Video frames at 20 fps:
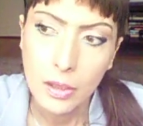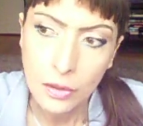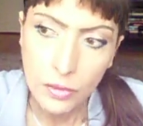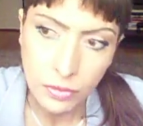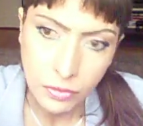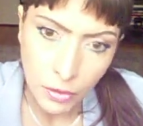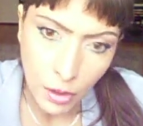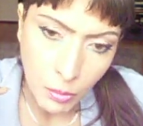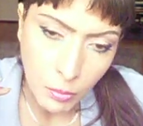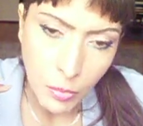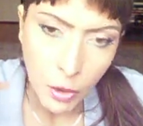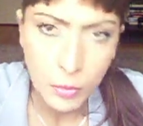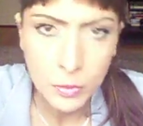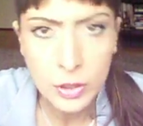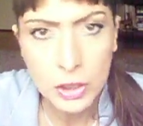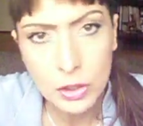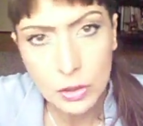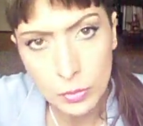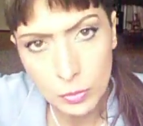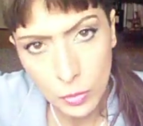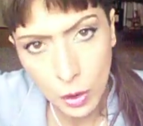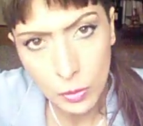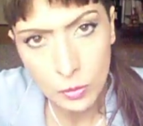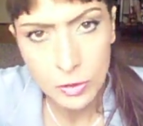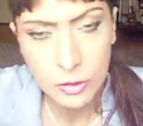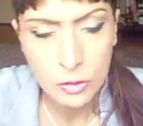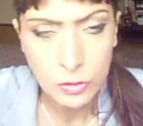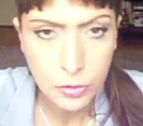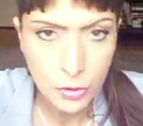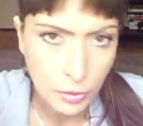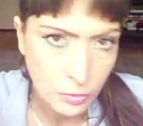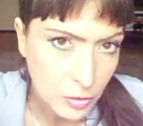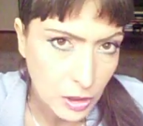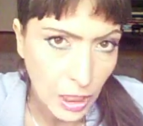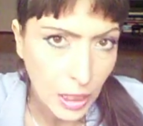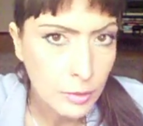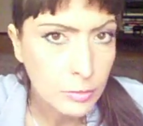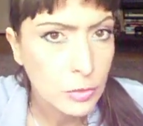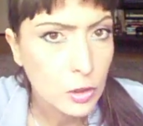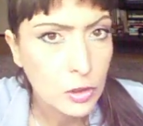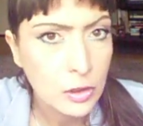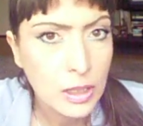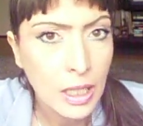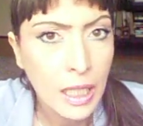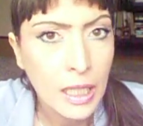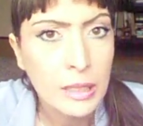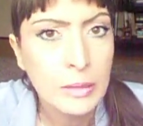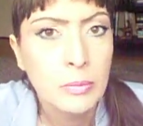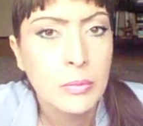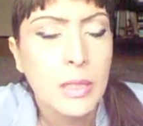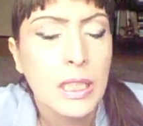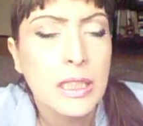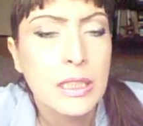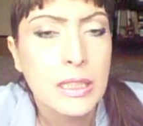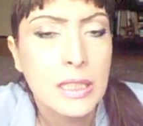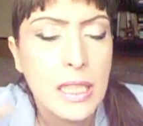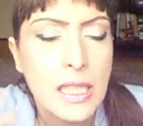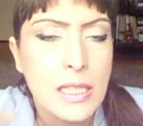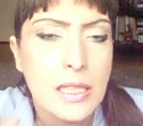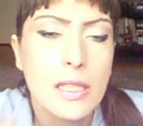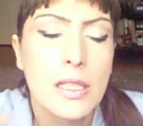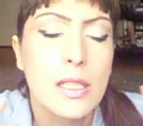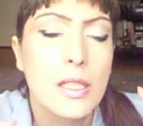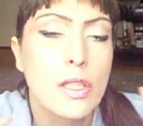From moment to moment, from time to time, but this